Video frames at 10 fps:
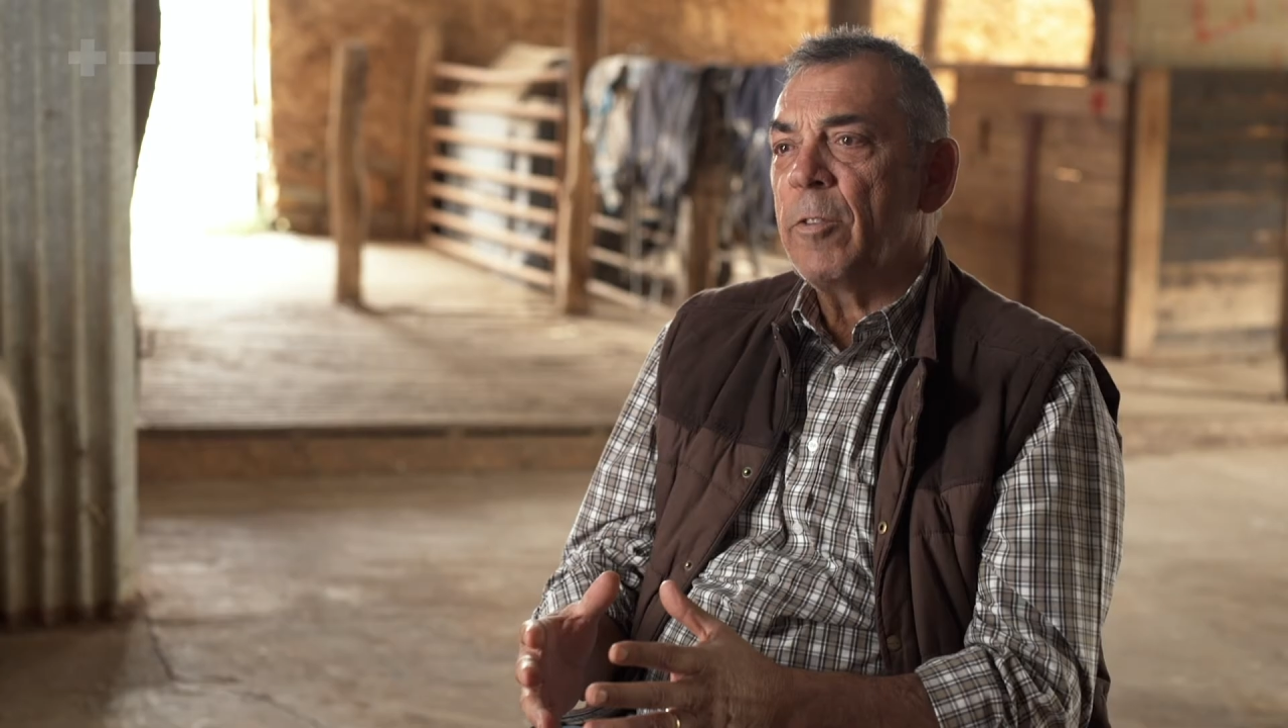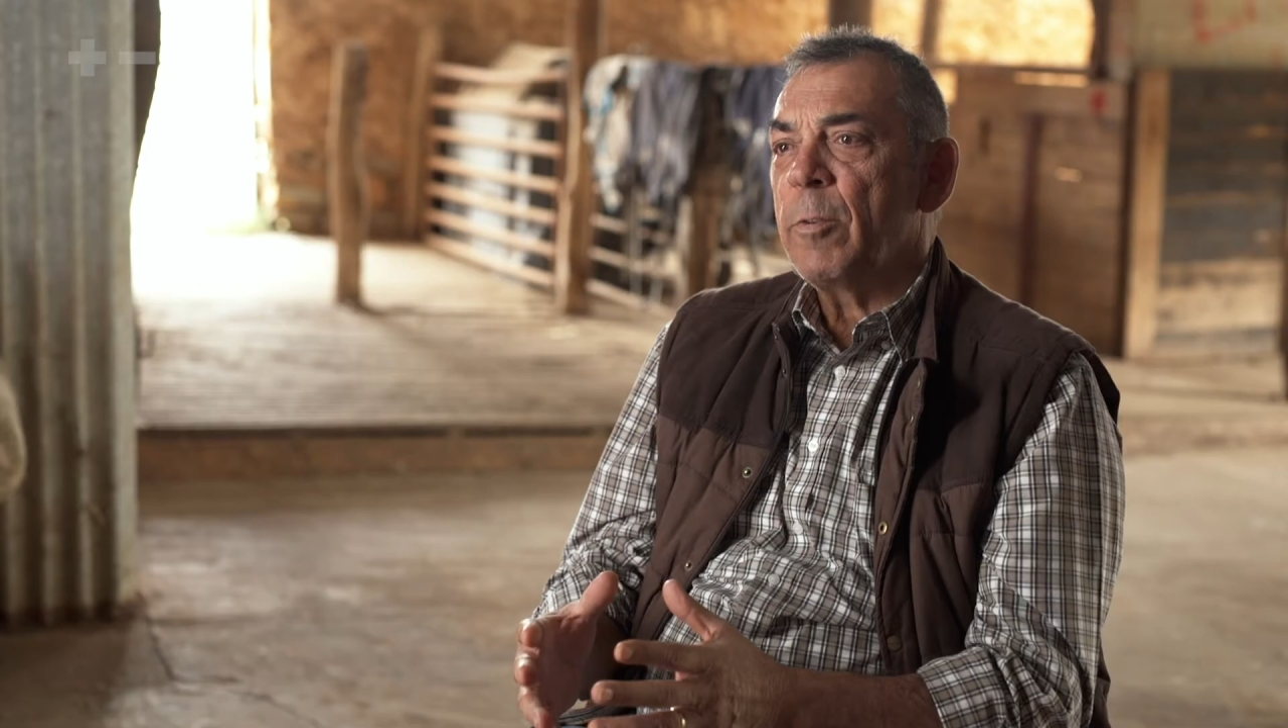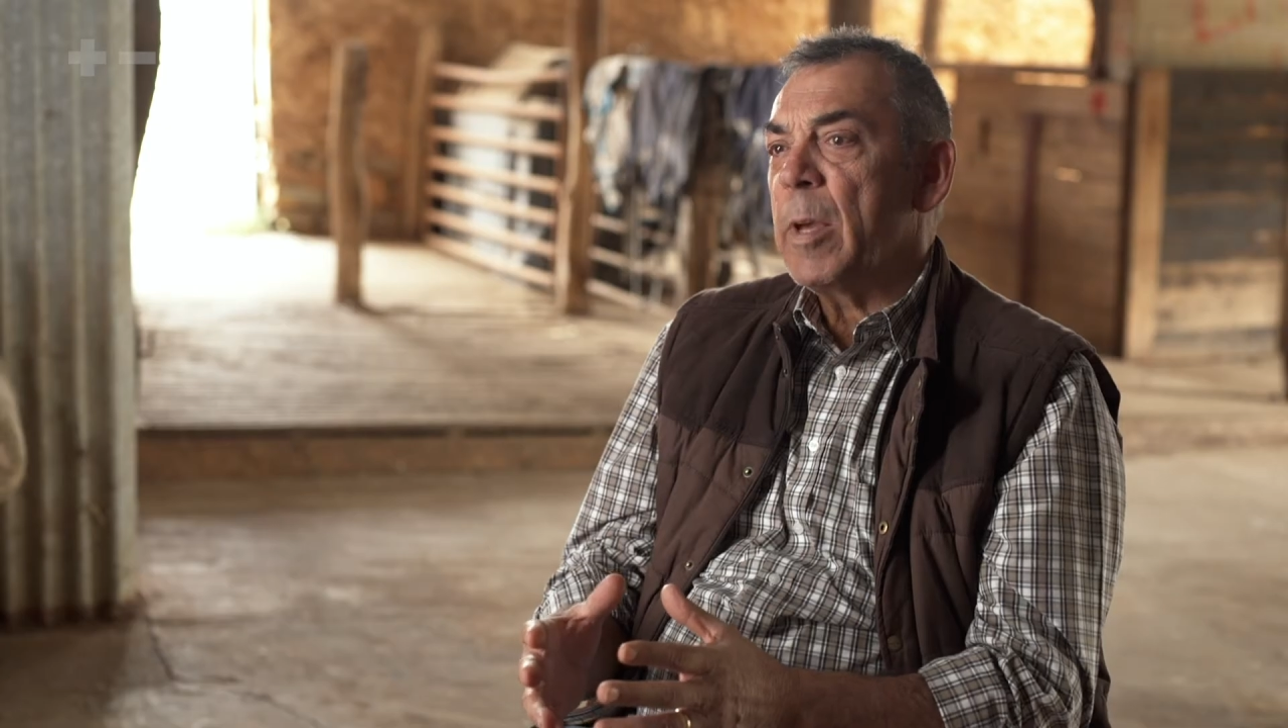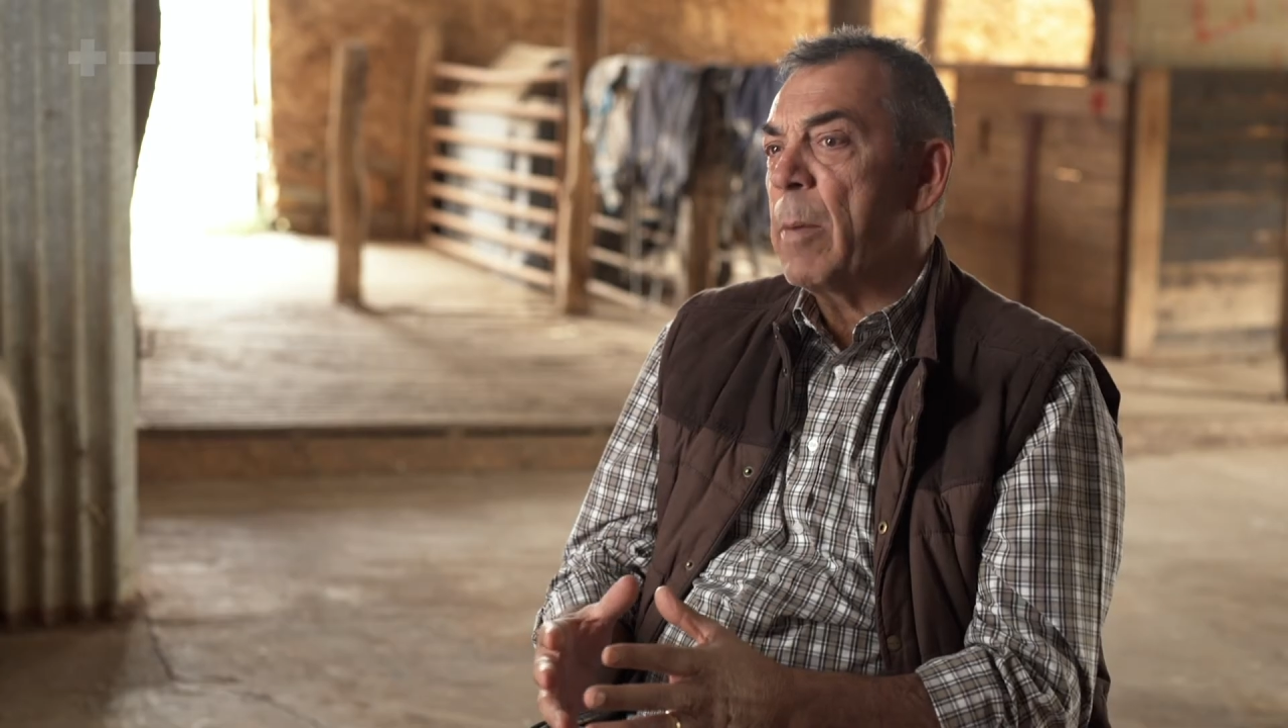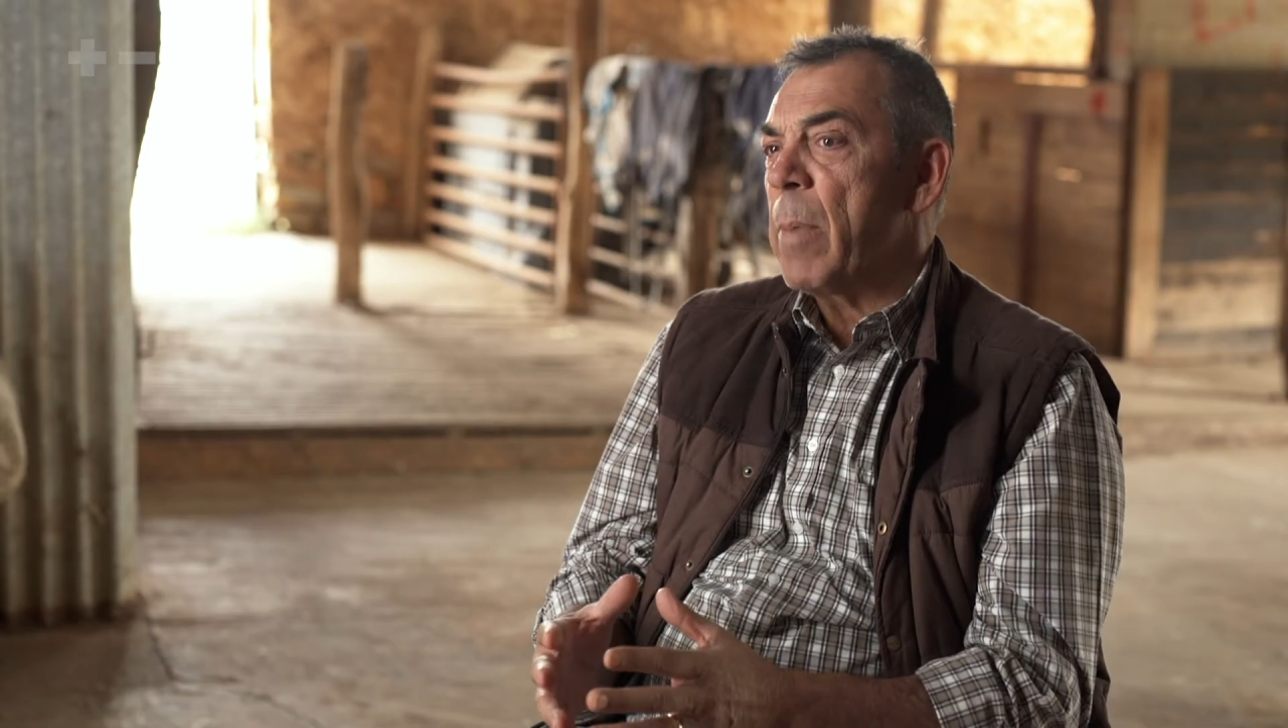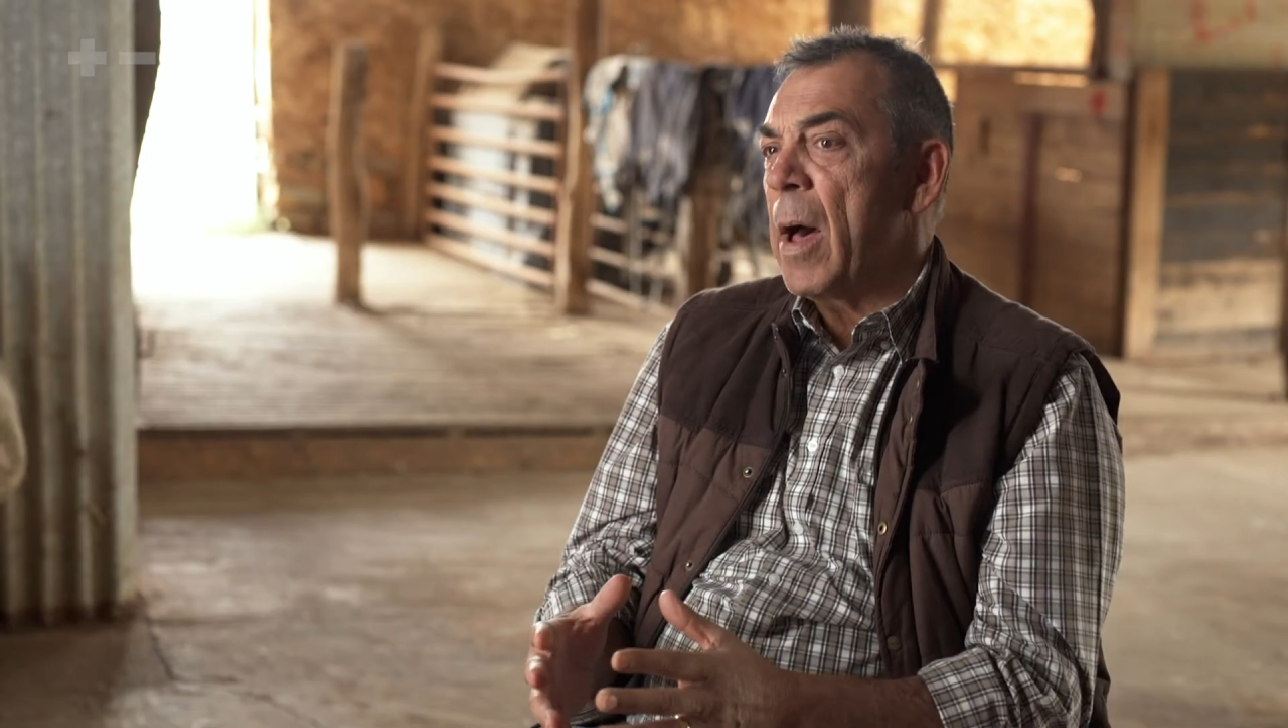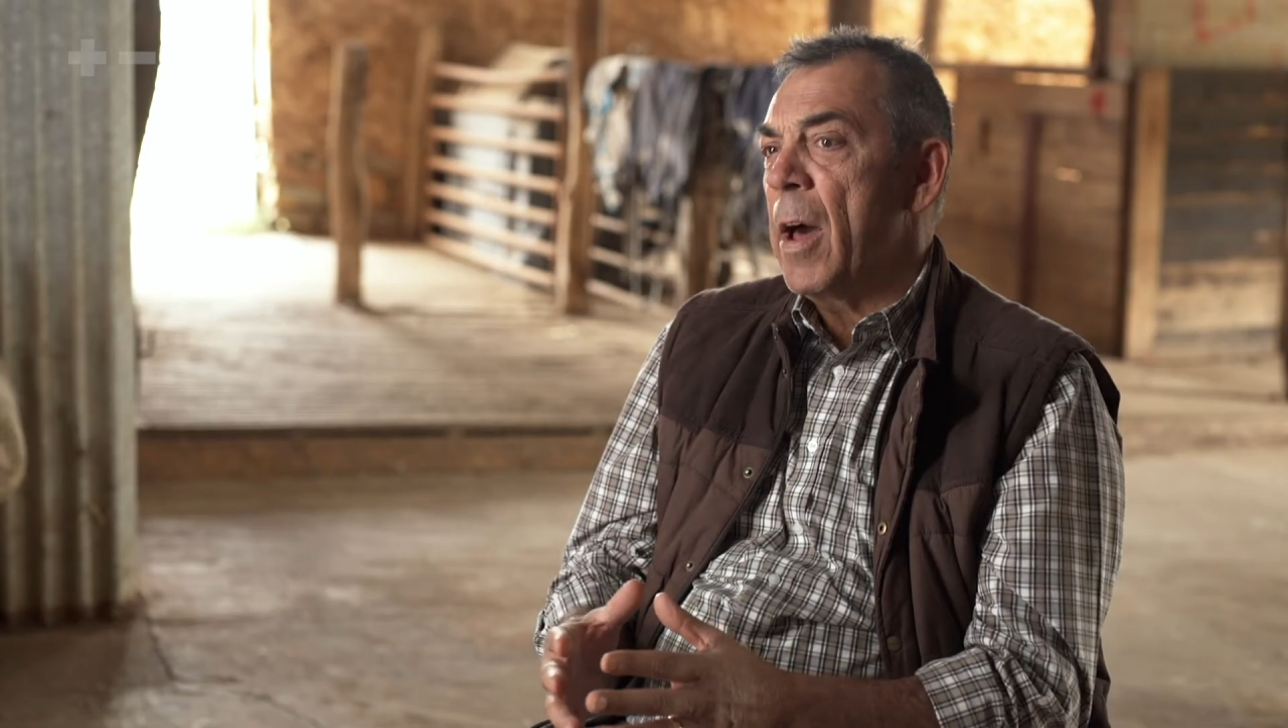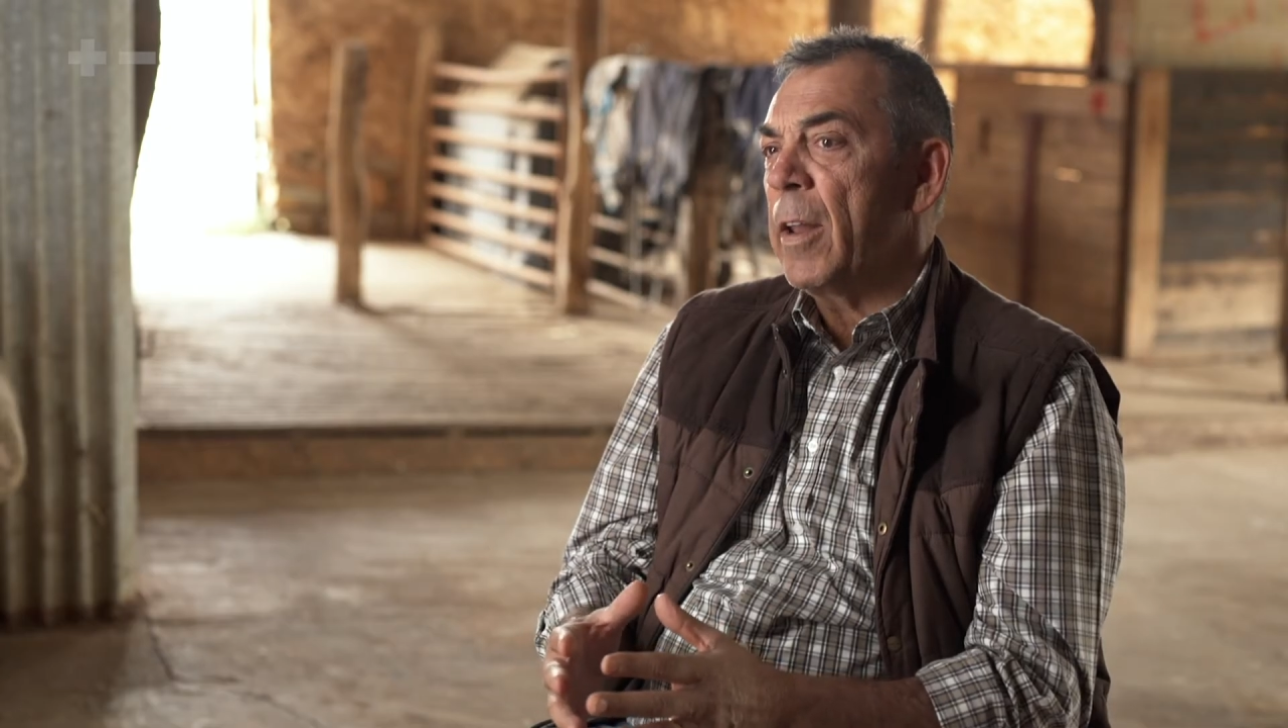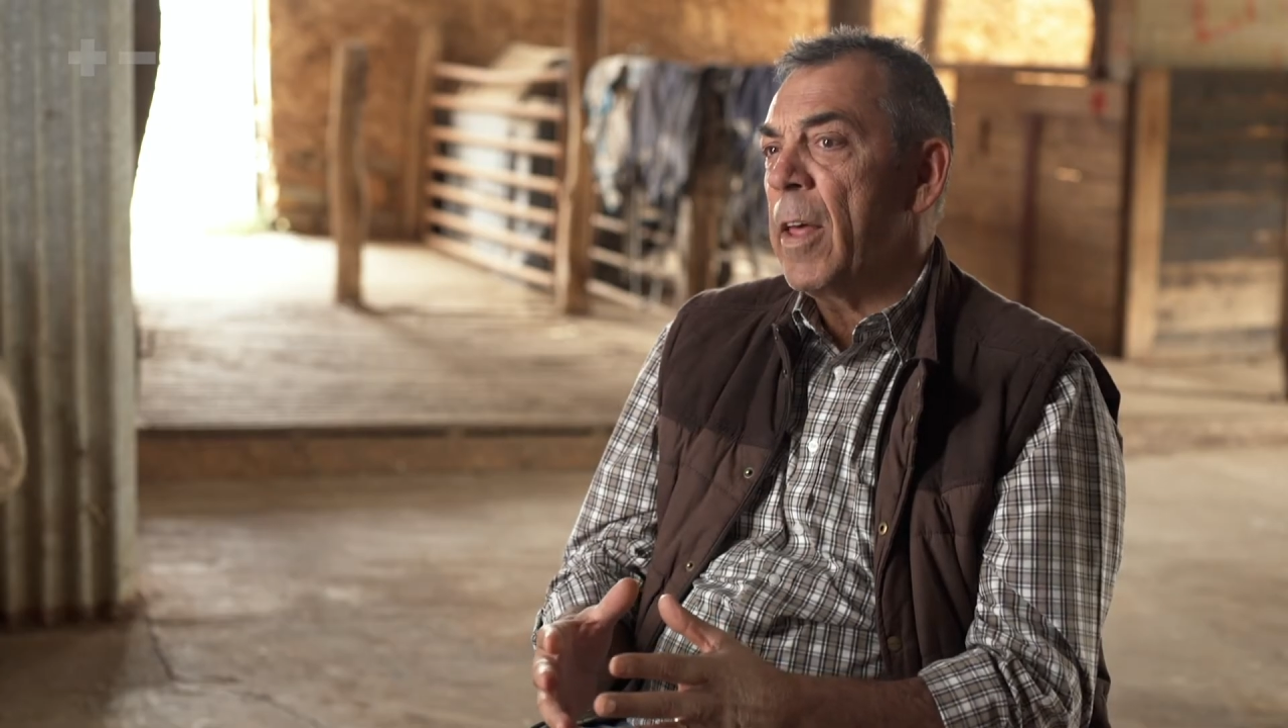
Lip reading: to be a part of